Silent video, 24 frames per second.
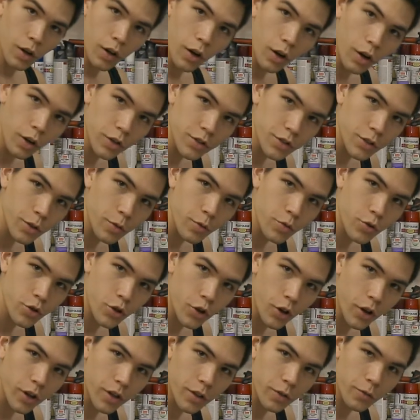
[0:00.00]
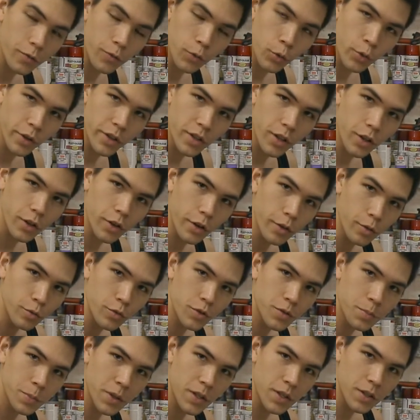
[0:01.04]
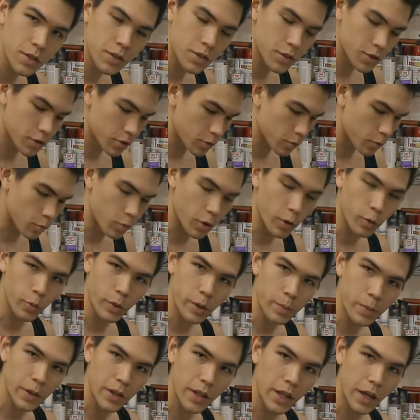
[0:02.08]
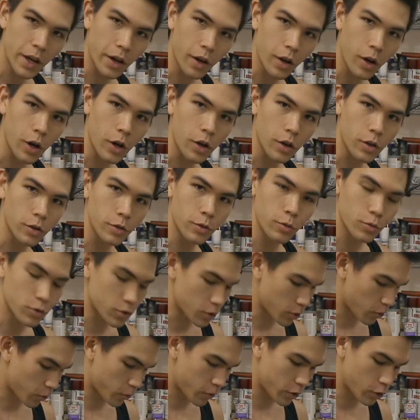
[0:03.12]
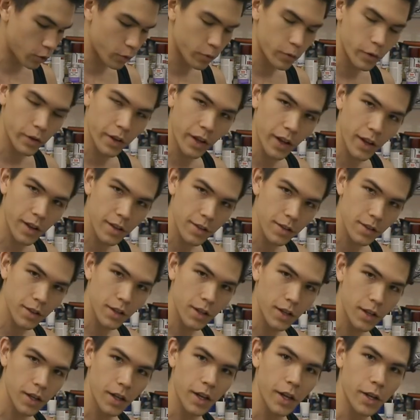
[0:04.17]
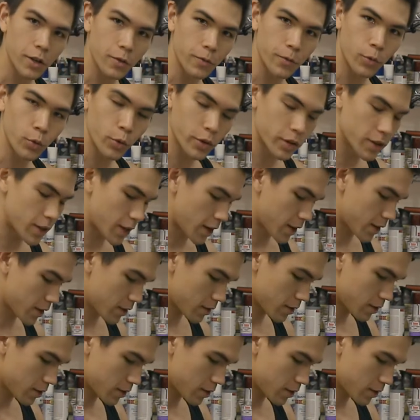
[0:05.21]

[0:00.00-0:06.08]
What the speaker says: Also try and avoid the nose piece where we put that hot glue, so feel for that and avoid that.